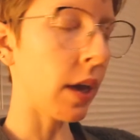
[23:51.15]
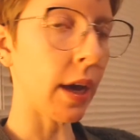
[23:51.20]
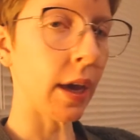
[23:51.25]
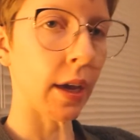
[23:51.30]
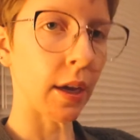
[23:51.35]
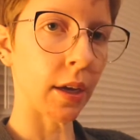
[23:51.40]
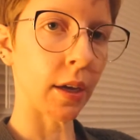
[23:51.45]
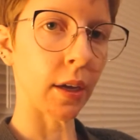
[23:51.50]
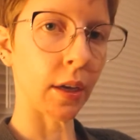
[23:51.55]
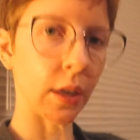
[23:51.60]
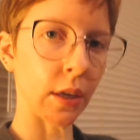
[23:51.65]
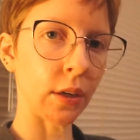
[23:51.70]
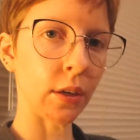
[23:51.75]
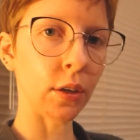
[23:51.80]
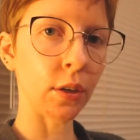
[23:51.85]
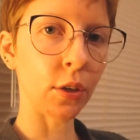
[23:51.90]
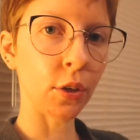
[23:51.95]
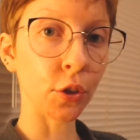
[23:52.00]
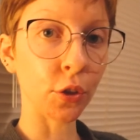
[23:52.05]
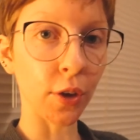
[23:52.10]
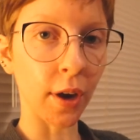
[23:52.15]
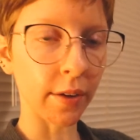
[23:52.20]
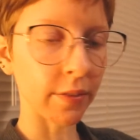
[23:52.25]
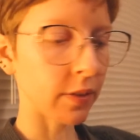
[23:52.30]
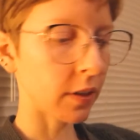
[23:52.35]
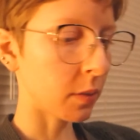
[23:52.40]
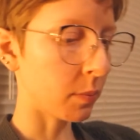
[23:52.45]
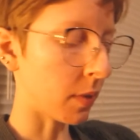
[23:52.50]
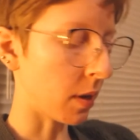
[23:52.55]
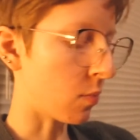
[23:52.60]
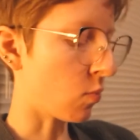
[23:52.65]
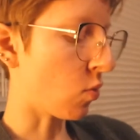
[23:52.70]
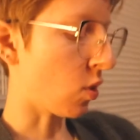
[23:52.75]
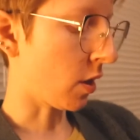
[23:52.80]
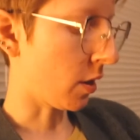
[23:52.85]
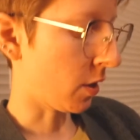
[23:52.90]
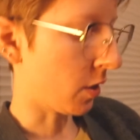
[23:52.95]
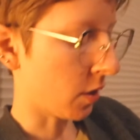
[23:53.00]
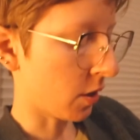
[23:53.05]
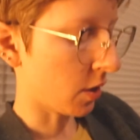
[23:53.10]
a graphic
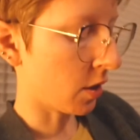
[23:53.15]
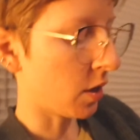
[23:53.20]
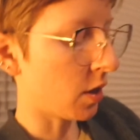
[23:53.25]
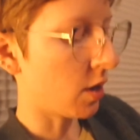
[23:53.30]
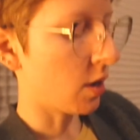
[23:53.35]
memoir